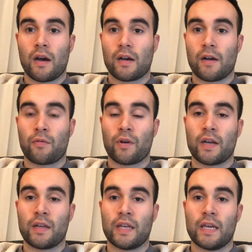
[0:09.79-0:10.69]

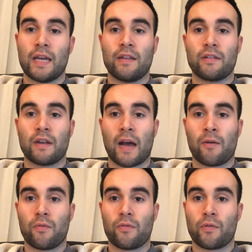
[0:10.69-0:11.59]
covering the ins and
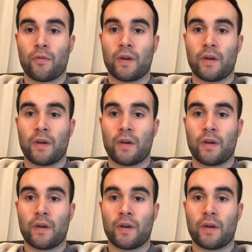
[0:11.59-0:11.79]
outs of